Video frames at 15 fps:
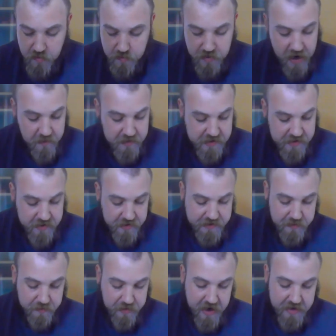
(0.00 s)
but I was still
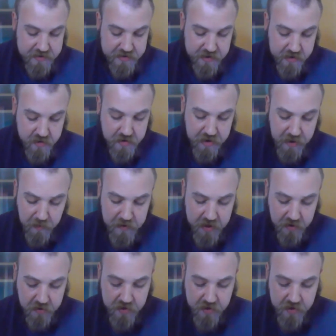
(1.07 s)
surprised to learn that we had